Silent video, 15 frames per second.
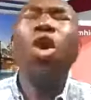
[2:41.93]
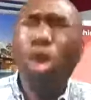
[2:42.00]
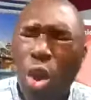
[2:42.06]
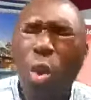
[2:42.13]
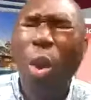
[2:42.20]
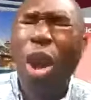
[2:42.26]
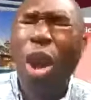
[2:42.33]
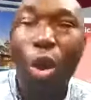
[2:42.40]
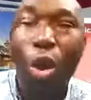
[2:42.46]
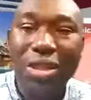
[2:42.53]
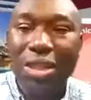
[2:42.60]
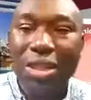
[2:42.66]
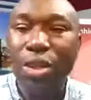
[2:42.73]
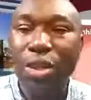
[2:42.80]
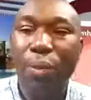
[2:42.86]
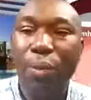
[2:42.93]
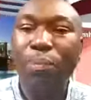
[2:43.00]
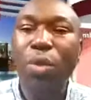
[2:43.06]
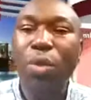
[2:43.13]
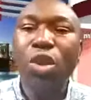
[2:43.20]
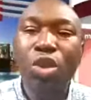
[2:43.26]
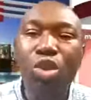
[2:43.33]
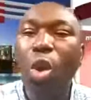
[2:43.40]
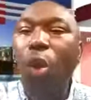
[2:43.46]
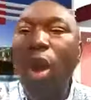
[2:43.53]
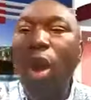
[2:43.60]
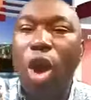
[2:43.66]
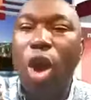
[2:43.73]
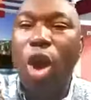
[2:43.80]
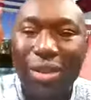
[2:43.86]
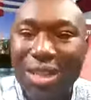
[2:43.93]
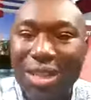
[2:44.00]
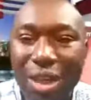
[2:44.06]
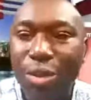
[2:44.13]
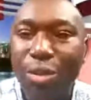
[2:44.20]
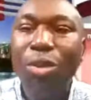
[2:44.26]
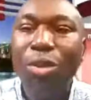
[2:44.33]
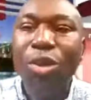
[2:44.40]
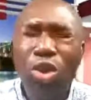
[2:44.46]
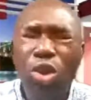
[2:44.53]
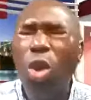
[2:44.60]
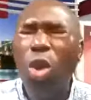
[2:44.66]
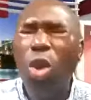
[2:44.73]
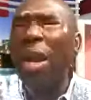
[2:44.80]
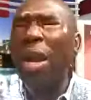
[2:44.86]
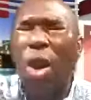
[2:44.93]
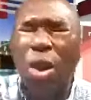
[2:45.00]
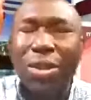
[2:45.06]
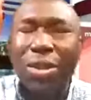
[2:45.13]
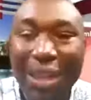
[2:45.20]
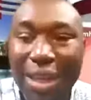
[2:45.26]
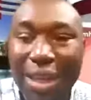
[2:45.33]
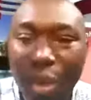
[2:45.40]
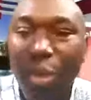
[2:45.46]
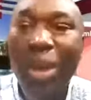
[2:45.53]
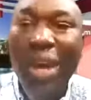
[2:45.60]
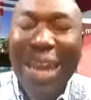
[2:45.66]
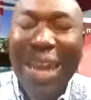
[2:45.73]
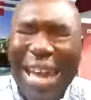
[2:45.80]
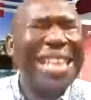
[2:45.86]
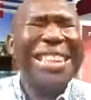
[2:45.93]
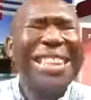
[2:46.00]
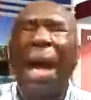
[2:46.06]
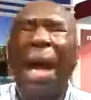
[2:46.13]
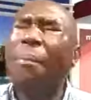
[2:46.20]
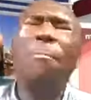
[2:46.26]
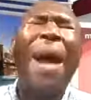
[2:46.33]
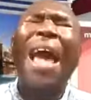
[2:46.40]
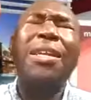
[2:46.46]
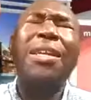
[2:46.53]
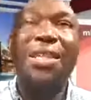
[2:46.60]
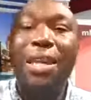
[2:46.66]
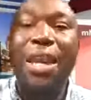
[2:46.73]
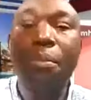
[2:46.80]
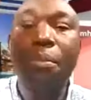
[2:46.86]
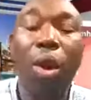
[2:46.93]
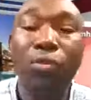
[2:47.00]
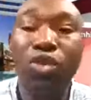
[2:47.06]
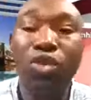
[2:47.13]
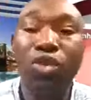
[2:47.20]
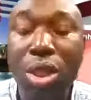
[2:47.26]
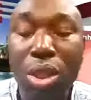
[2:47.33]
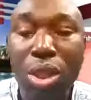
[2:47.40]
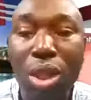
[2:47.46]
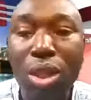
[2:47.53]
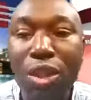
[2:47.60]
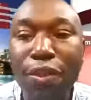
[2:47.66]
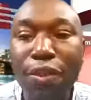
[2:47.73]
You will continue. You will continue. You will continue. In the mighty name of Jesus.